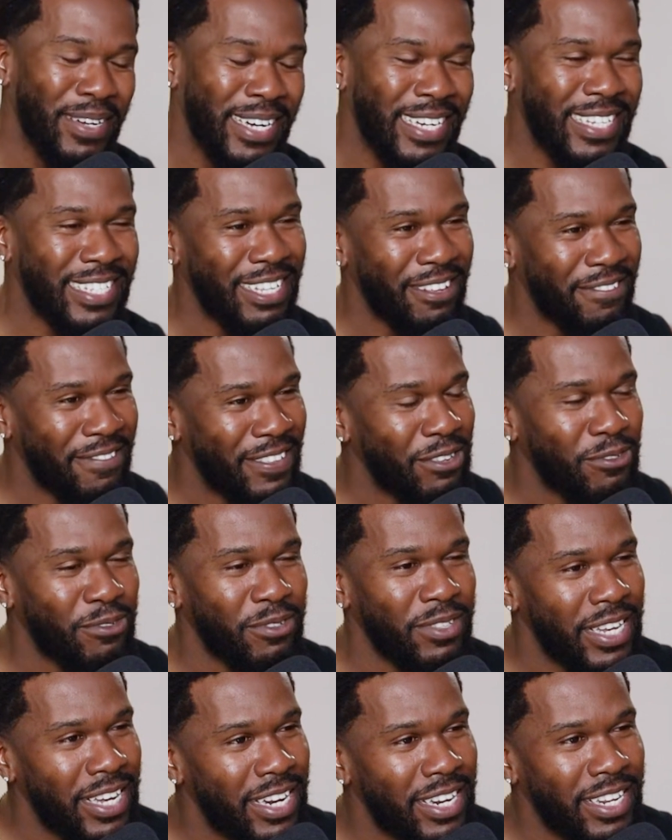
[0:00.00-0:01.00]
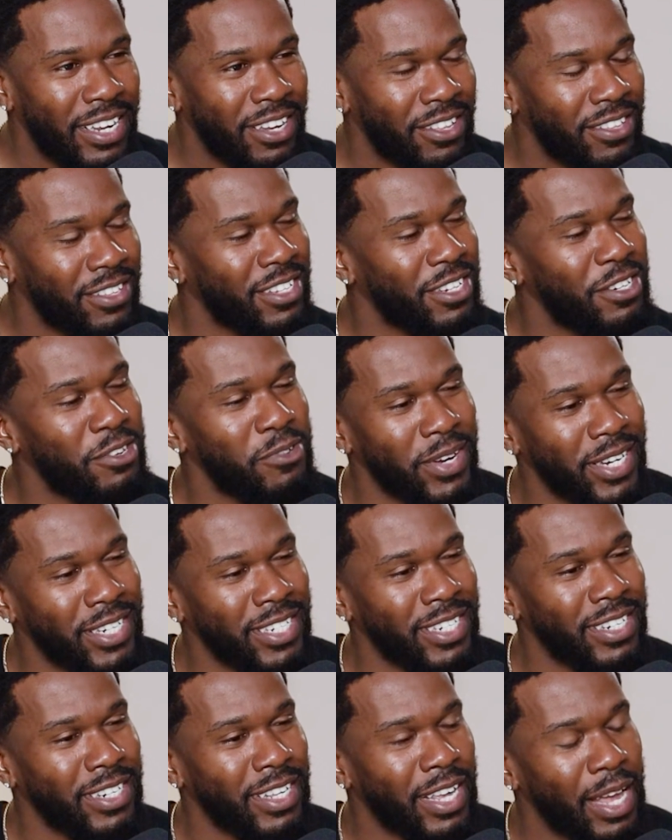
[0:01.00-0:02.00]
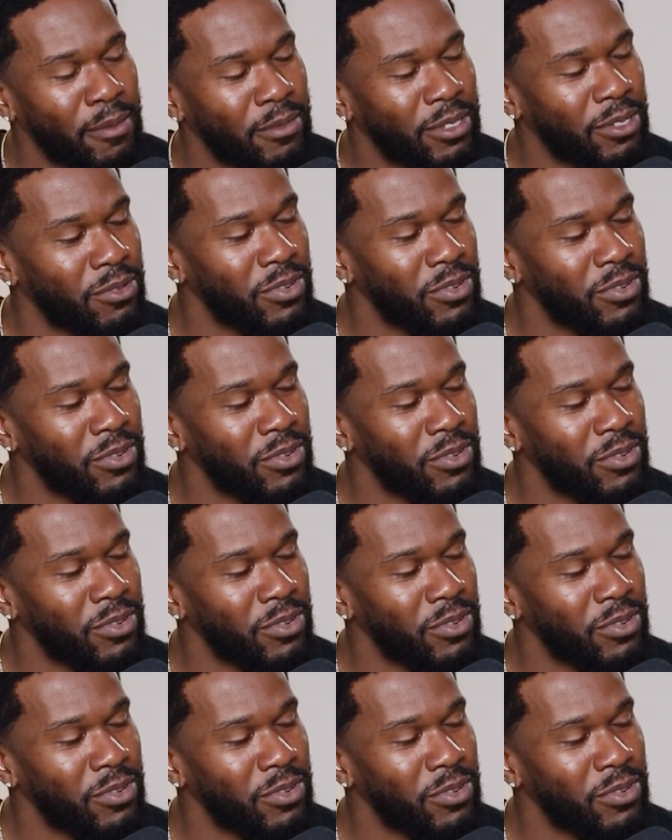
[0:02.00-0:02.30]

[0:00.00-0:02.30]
Because if this was any other situation, Camden